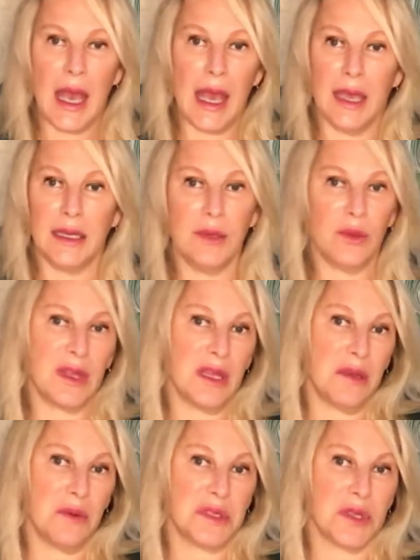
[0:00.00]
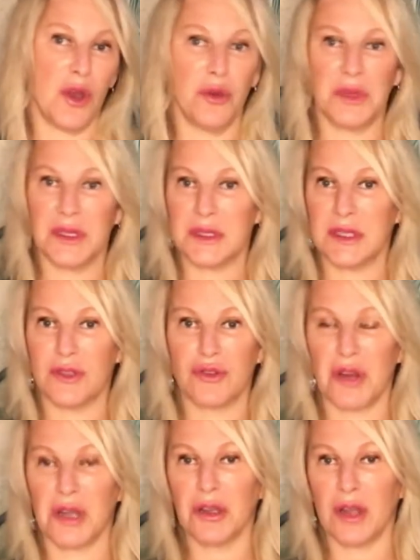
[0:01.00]
And he would think he was homeless. He'd
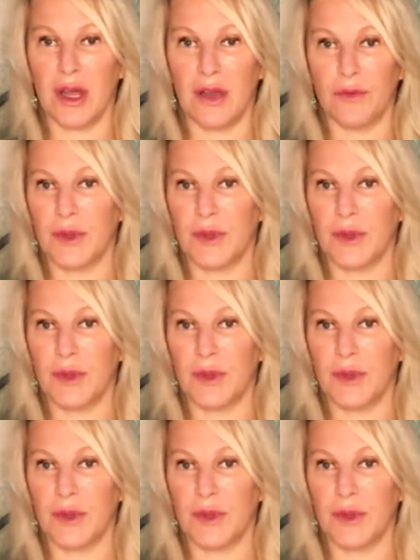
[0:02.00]
trundle off